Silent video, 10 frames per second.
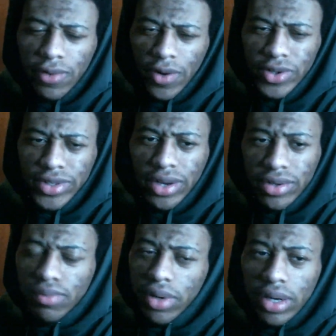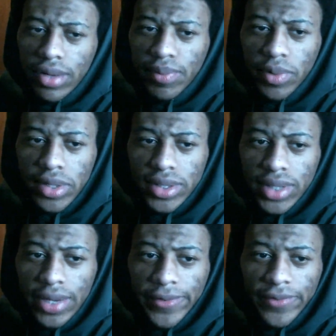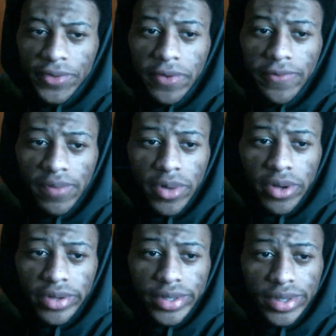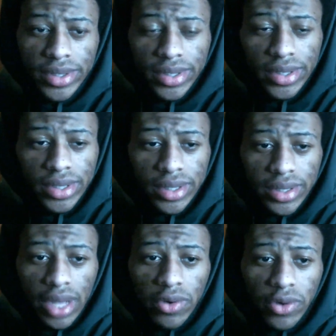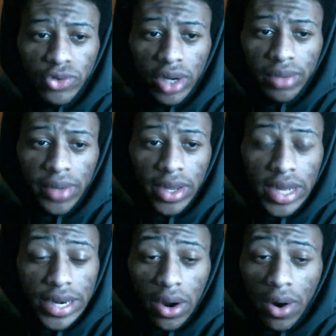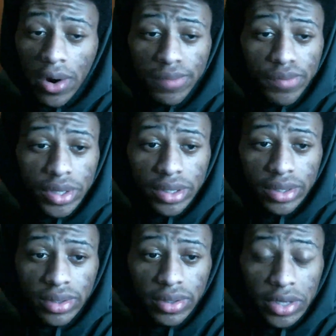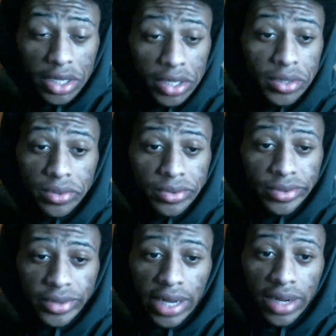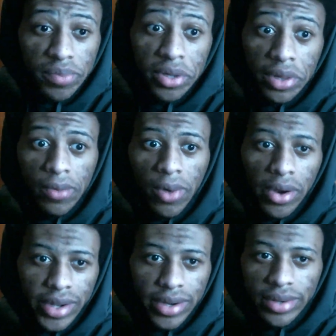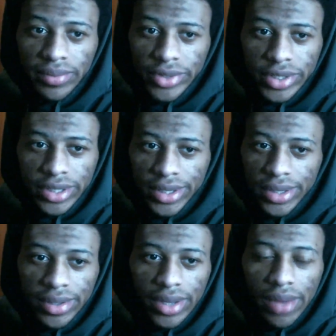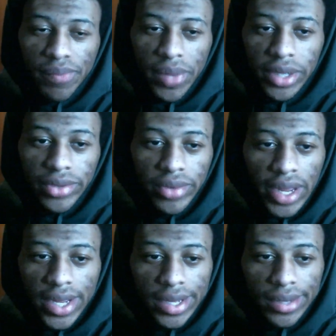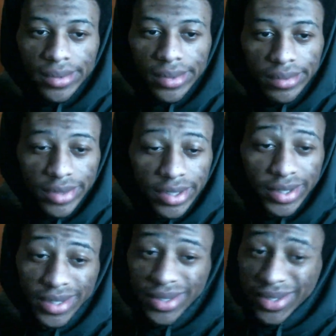versatile, you brave because like some mirrors, they will drop dead in a heartbeat years. I can barely walk in them. Shit, I bet you can.